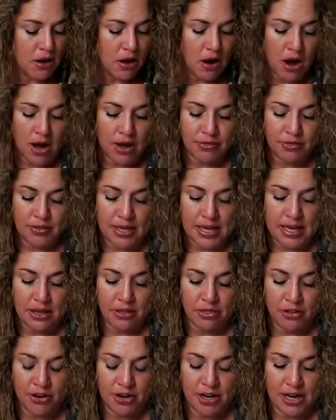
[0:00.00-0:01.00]
on the
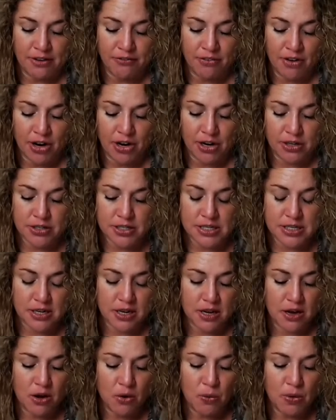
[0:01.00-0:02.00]
31st
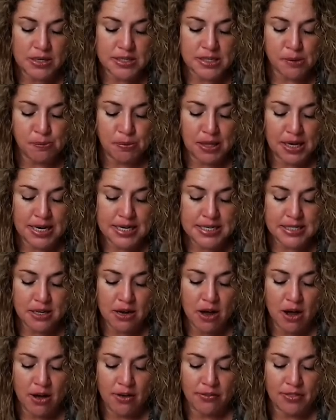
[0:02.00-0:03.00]
was a place
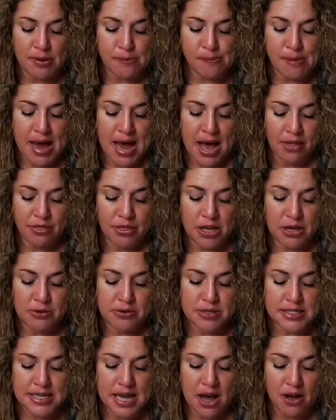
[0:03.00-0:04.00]
called the Matthew
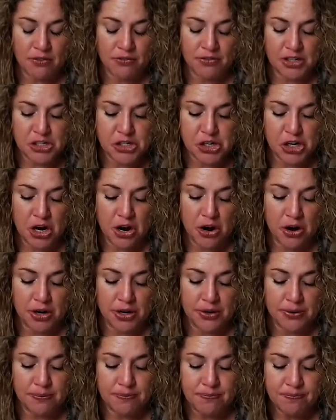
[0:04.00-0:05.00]
Salvage
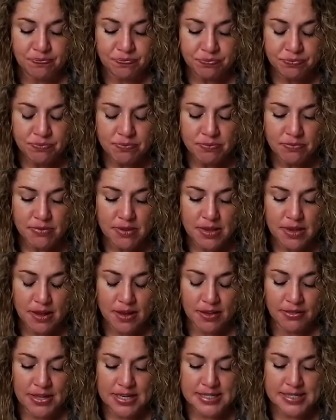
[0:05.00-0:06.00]
Yard.
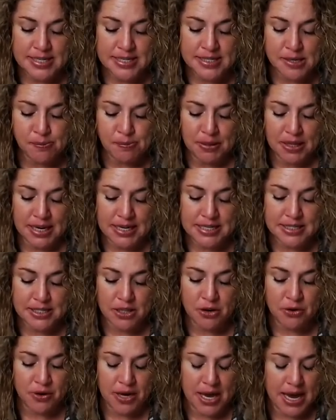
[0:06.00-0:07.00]
This is a place
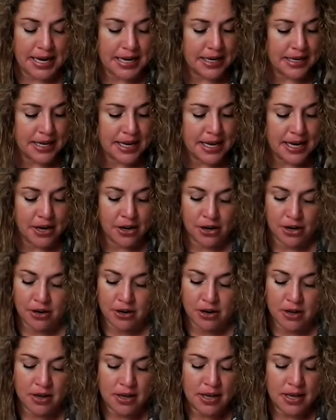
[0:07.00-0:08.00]
located here
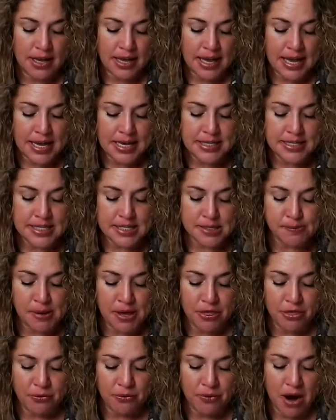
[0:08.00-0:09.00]
in
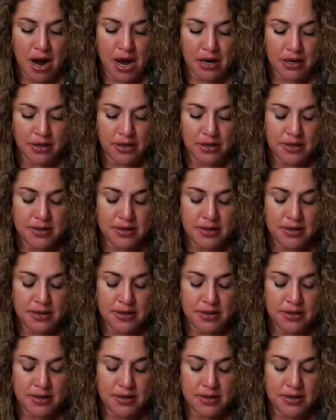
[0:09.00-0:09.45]
Smith Rock,